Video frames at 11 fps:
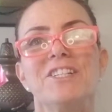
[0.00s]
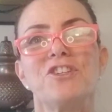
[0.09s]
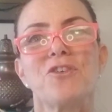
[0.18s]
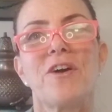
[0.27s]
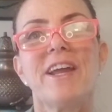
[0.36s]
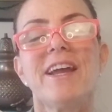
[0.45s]

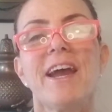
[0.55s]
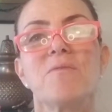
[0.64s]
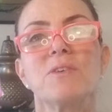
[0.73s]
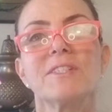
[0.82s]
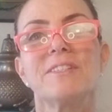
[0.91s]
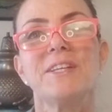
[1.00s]
Enjoy, and
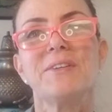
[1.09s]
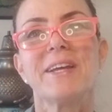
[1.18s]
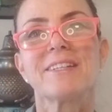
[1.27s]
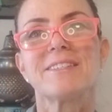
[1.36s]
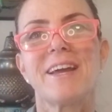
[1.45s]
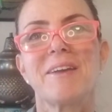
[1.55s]
we'll see you
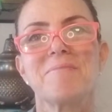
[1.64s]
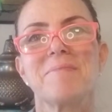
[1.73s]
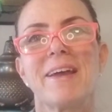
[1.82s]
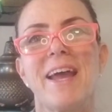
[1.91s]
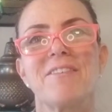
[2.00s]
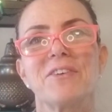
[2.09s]
next time.
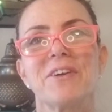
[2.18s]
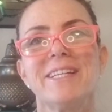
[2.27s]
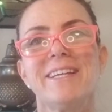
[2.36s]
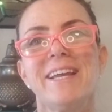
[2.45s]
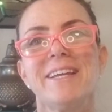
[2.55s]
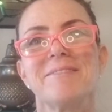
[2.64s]
Have a great
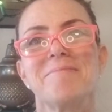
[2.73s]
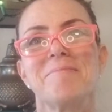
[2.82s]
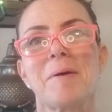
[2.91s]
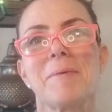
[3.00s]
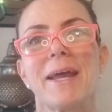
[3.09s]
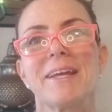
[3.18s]
day.
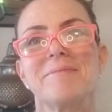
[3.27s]
Bye-bye.